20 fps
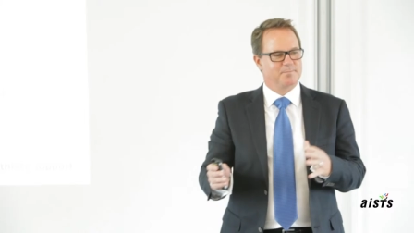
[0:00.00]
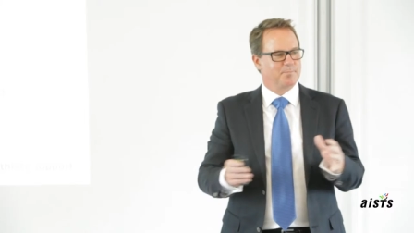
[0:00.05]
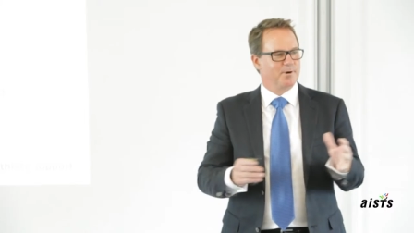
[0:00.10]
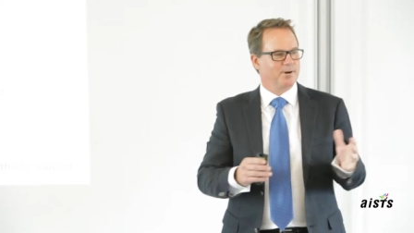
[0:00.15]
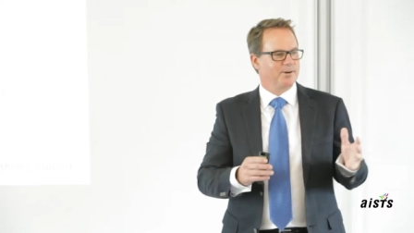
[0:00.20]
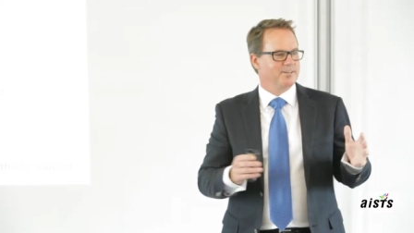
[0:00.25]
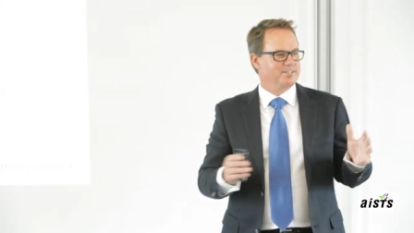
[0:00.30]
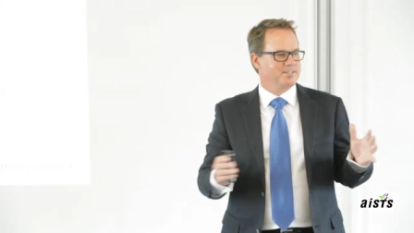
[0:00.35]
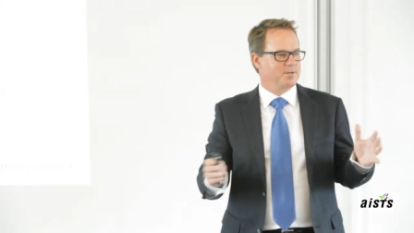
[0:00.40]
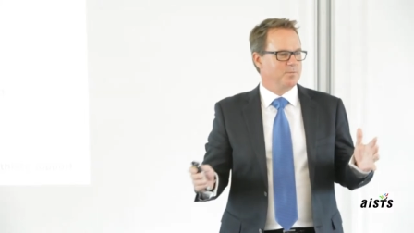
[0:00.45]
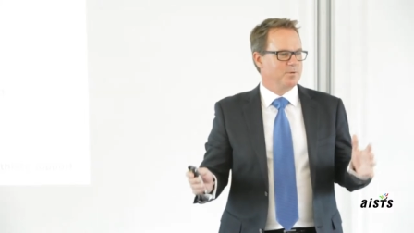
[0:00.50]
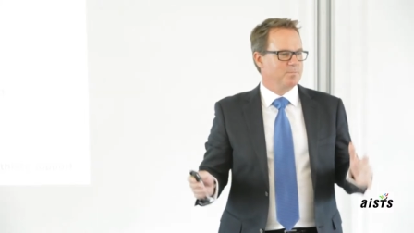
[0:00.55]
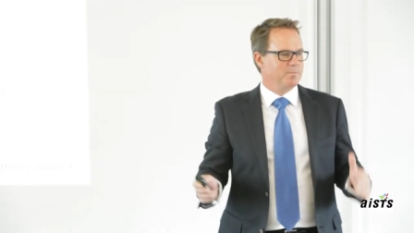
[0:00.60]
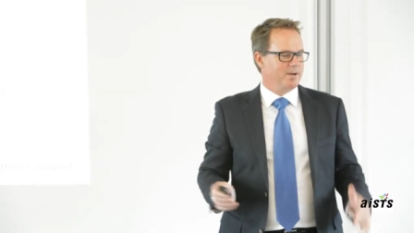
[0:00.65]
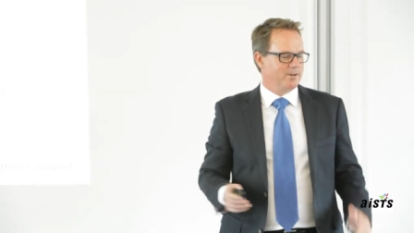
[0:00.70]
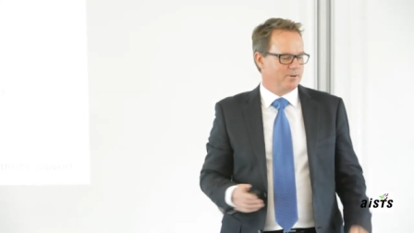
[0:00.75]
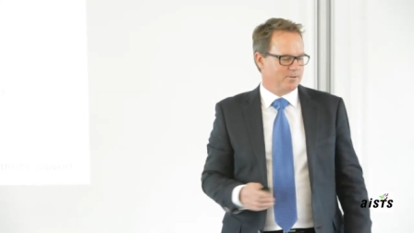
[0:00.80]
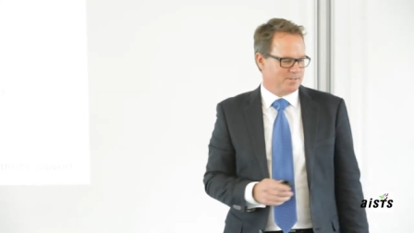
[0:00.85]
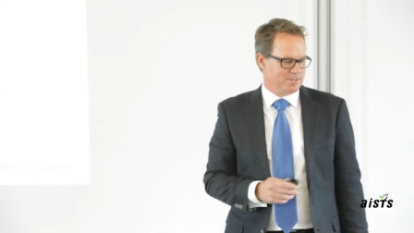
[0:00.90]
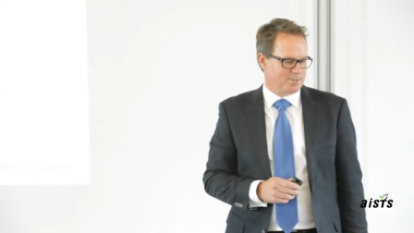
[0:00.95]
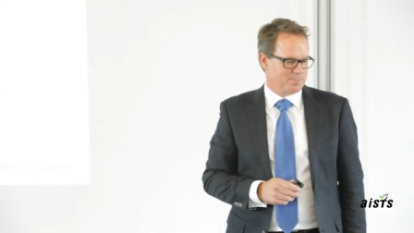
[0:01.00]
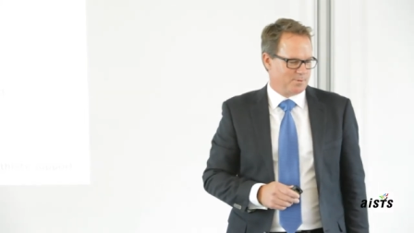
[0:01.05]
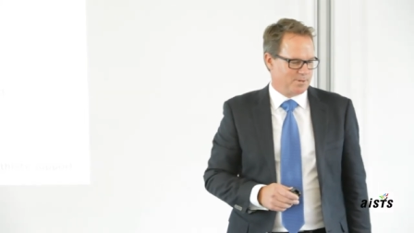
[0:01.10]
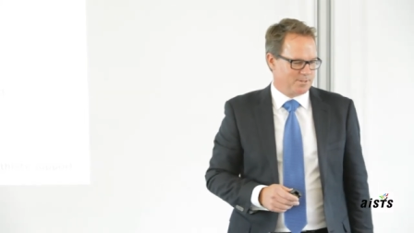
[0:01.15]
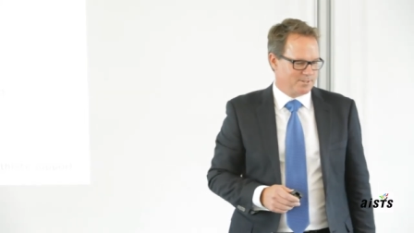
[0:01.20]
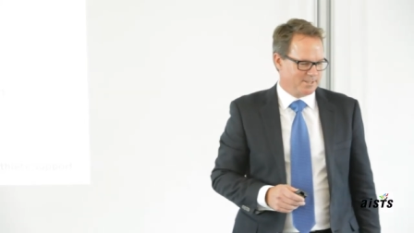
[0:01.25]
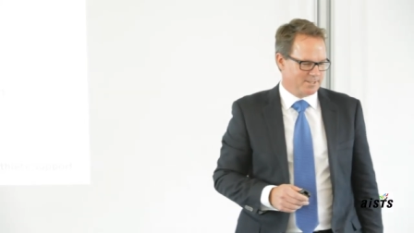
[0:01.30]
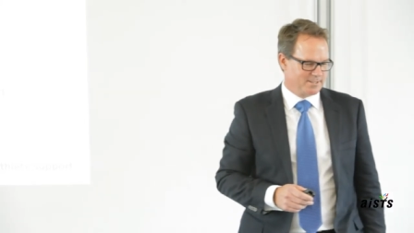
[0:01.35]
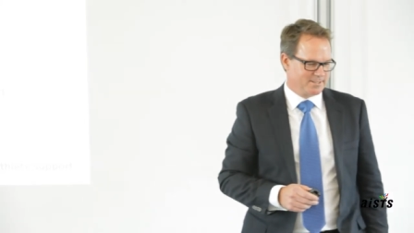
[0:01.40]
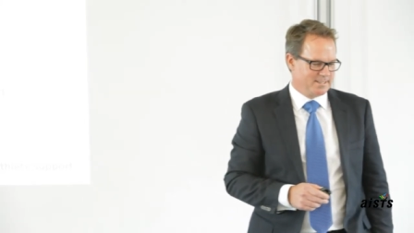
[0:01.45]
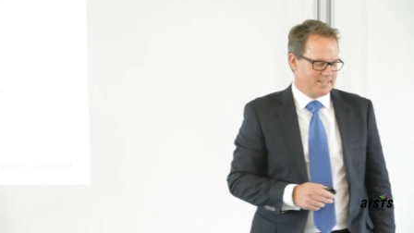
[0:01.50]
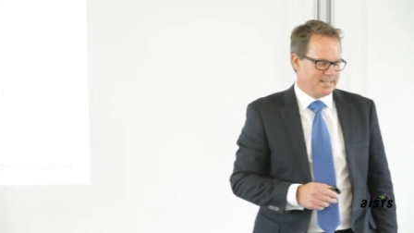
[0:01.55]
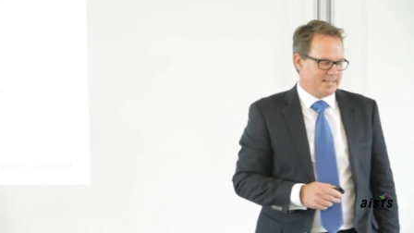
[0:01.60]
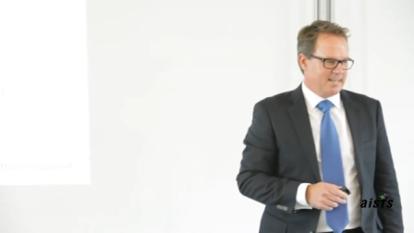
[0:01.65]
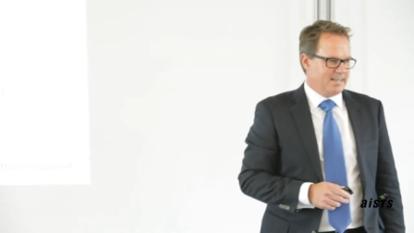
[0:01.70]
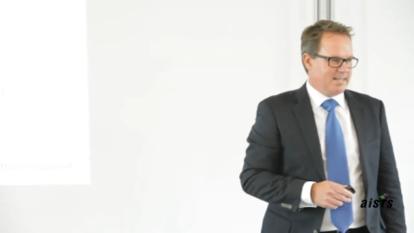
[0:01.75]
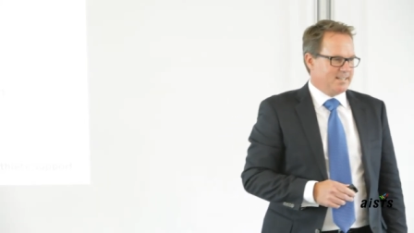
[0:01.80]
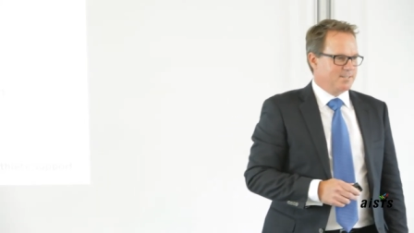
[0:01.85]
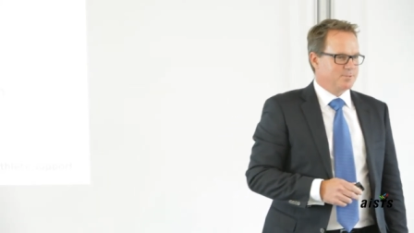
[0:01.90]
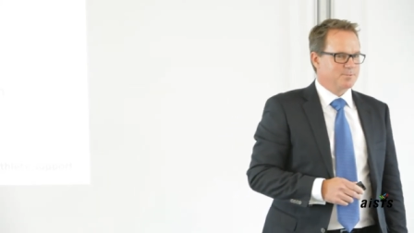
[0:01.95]
progress that we made on this project.
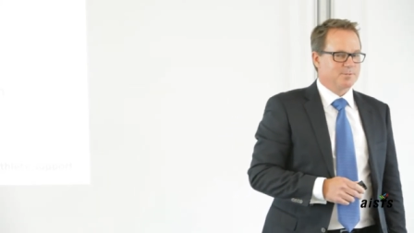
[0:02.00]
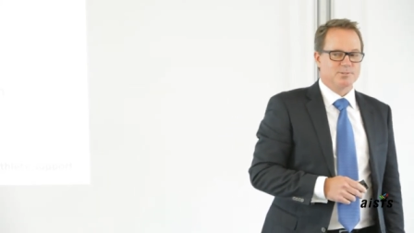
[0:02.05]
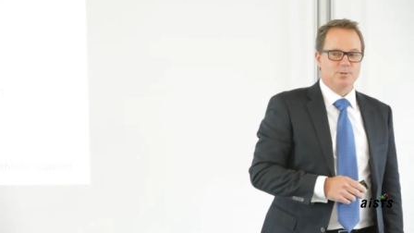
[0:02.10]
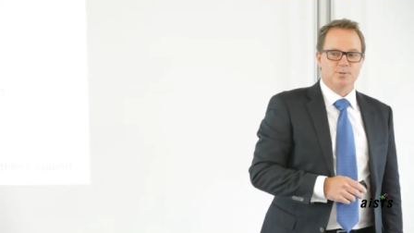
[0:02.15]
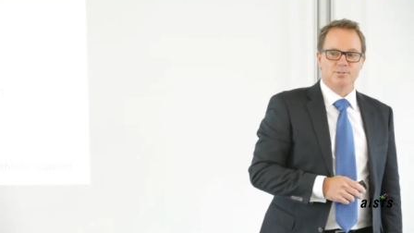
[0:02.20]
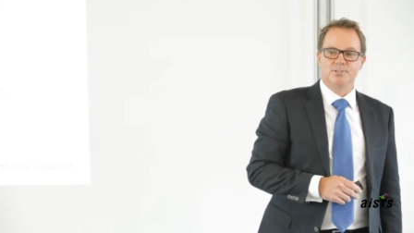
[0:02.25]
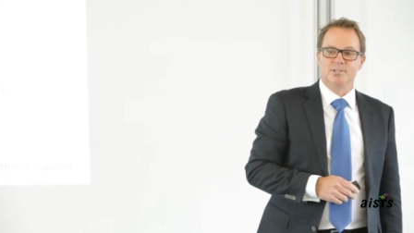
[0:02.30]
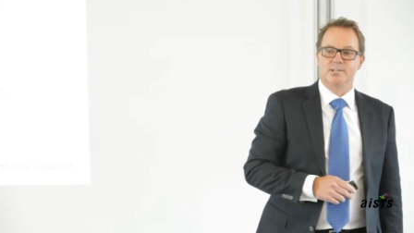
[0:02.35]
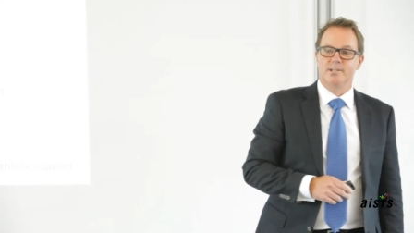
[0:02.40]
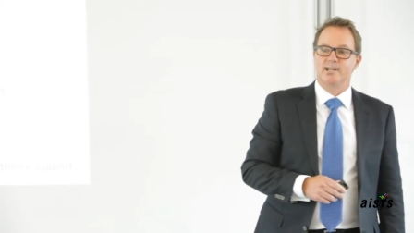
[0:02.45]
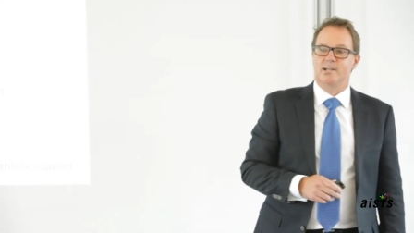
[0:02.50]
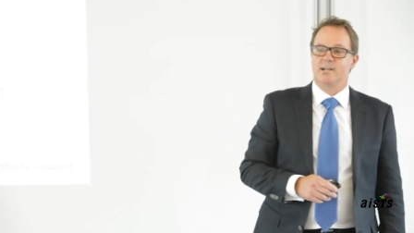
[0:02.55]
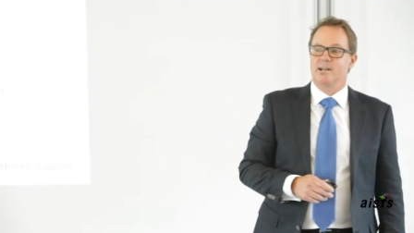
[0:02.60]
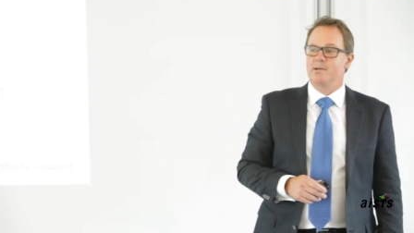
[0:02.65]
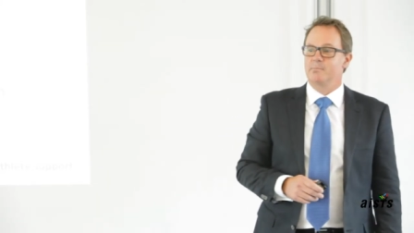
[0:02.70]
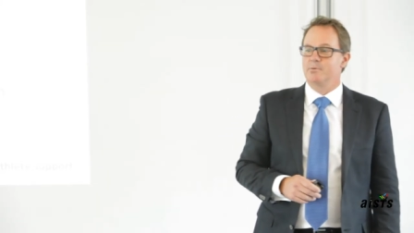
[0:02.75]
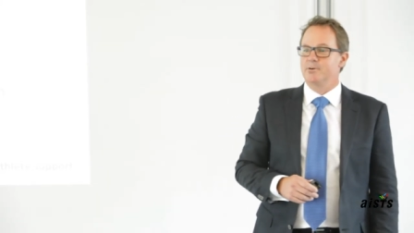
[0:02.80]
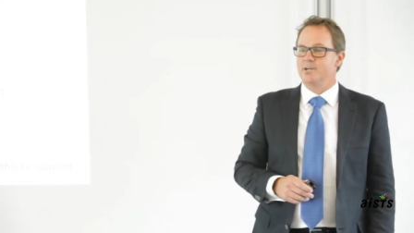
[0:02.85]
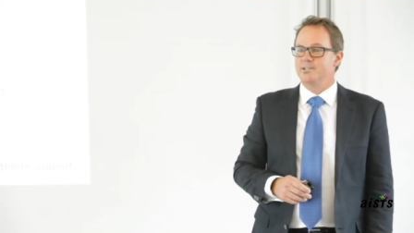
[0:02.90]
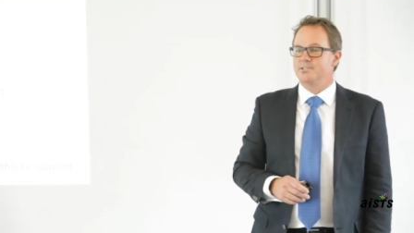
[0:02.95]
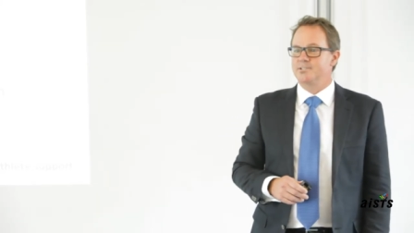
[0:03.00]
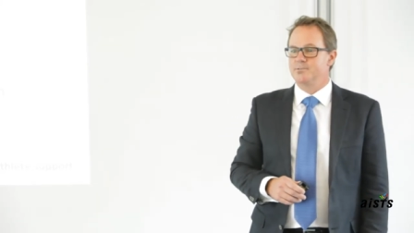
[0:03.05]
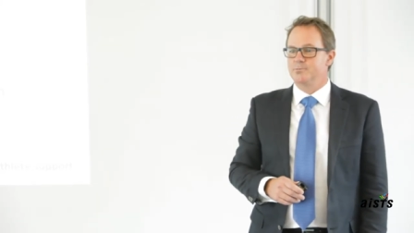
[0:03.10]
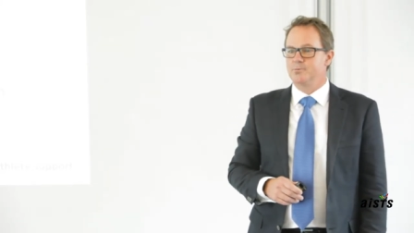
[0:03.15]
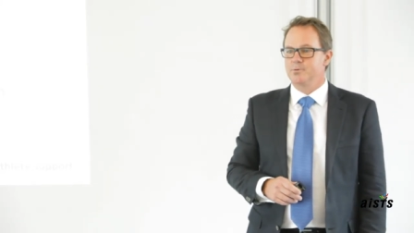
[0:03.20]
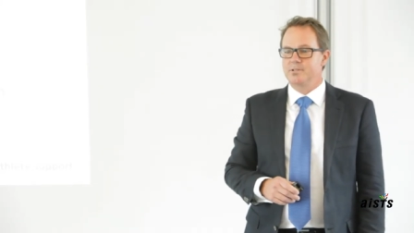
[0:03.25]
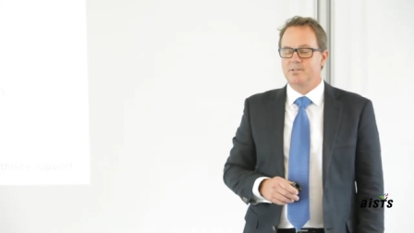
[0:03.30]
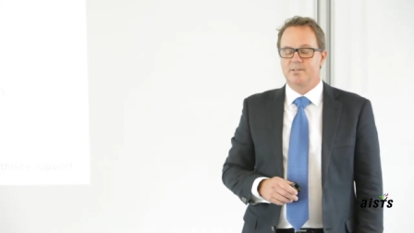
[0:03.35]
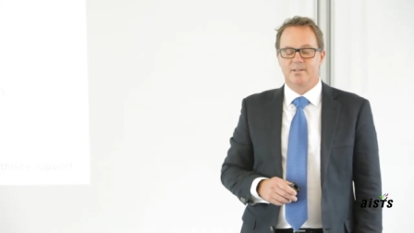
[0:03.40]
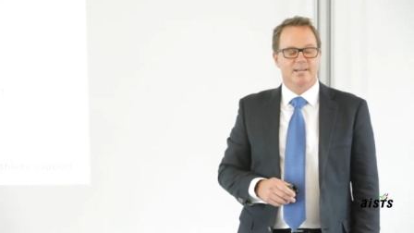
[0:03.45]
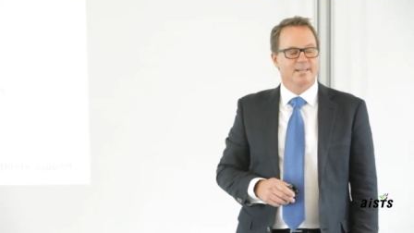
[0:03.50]
This was also in collaboration with